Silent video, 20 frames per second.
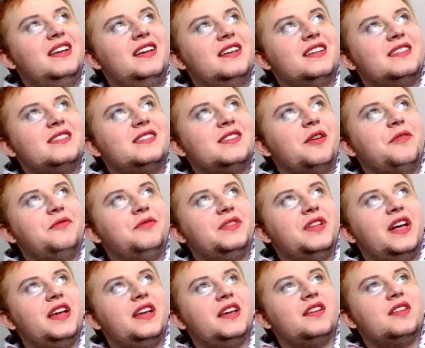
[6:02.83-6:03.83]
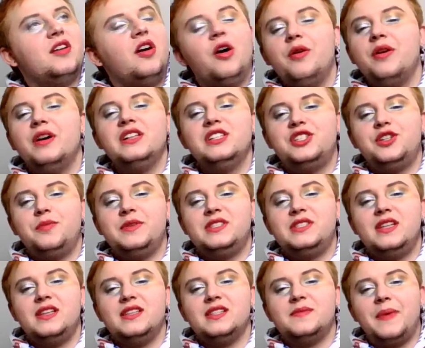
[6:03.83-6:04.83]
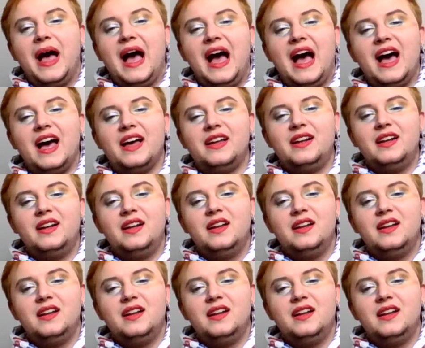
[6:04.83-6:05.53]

stuff like, oh, LGBT is bad.